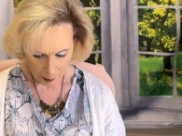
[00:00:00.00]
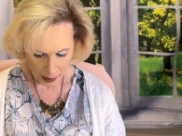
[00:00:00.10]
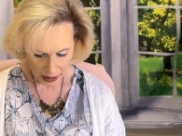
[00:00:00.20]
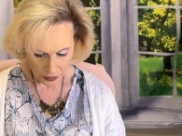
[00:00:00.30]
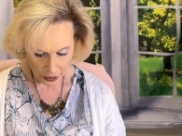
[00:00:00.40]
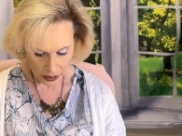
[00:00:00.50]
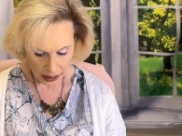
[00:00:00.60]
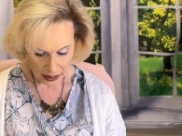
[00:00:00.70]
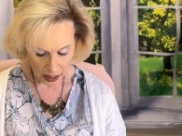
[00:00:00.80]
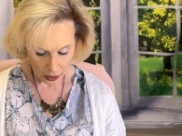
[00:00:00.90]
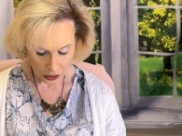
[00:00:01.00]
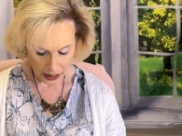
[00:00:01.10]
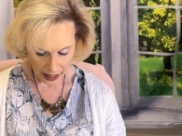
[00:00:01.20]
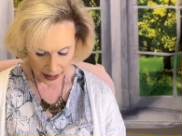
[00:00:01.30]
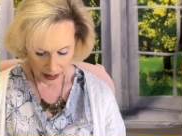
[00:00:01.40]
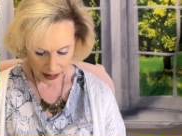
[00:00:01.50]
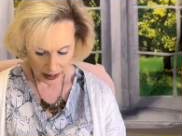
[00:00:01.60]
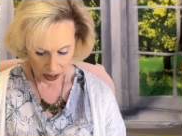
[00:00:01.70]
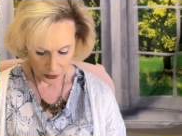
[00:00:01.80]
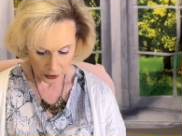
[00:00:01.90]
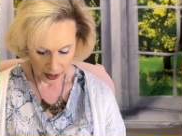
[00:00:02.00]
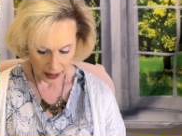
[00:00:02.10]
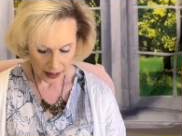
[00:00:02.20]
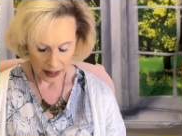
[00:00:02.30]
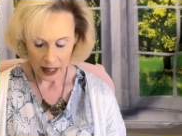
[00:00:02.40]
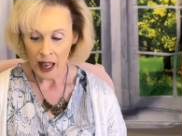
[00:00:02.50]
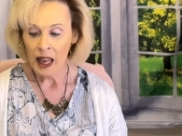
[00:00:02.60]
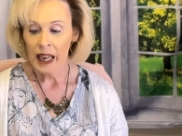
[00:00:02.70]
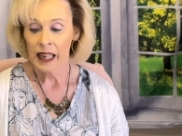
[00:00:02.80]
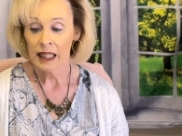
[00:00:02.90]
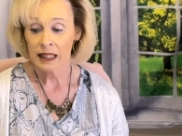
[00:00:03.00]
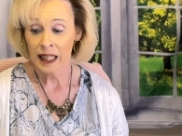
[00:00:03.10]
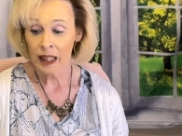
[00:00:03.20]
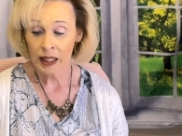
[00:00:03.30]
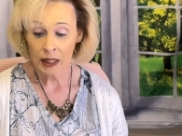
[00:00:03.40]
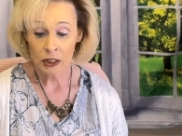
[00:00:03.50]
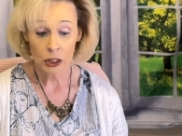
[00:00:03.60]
paid $13.08 for this. It is now down to